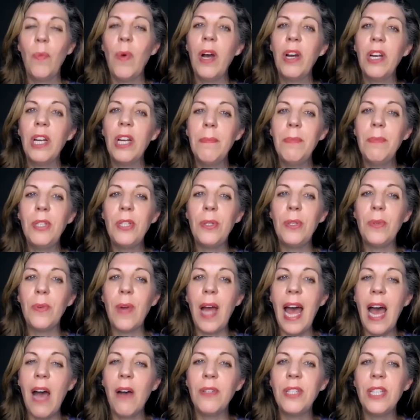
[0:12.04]
Welcome to
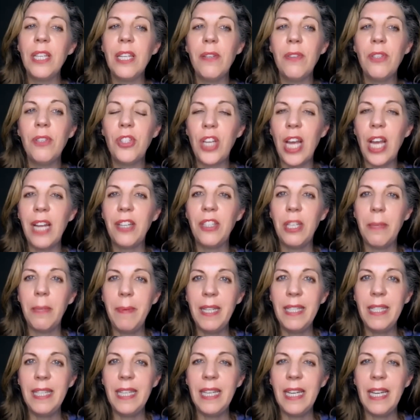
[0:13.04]
How to Use
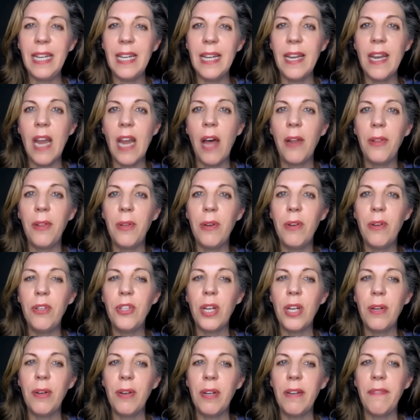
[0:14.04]
ChatGPT and Other
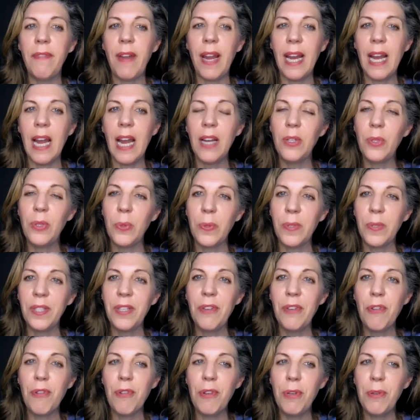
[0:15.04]
Generative AI Tools
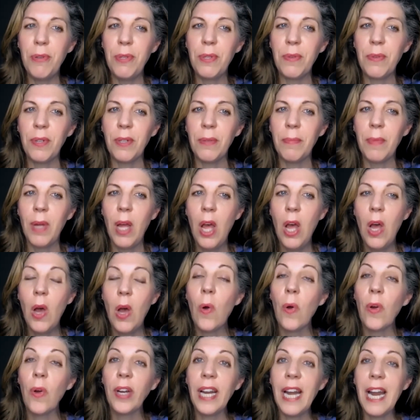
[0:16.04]
in Your Newsroom,
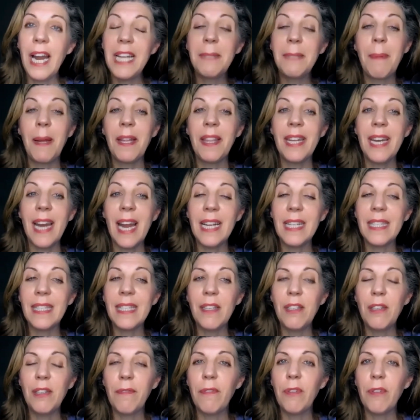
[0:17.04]
organized by the Knight
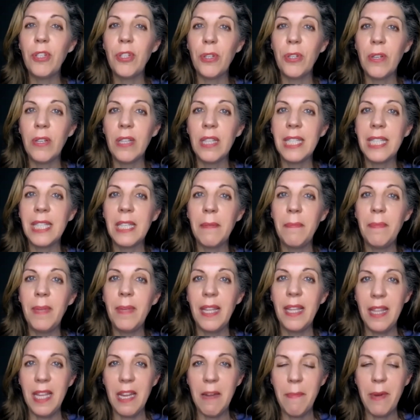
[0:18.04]
Center for Journalism
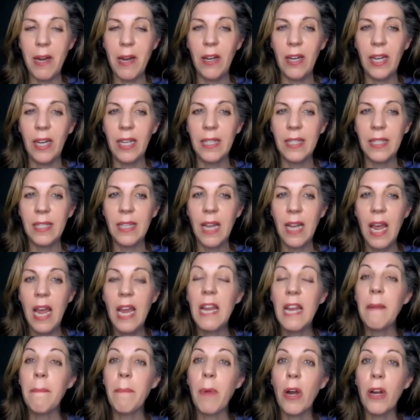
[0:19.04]
in the Americas
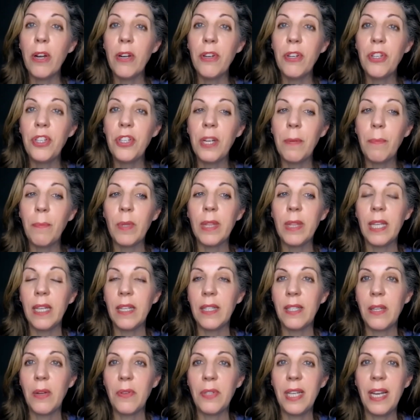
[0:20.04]
in partnership with the
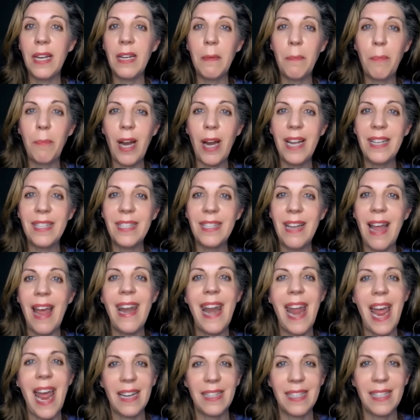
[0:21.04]
Associated Press and
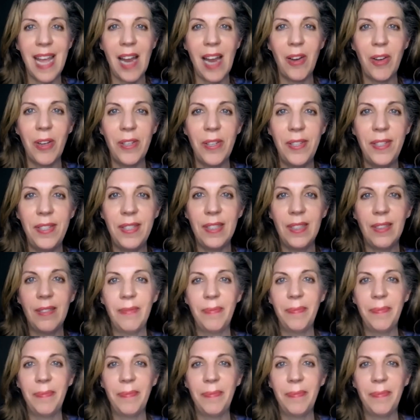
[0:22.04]
Hacks Hackers.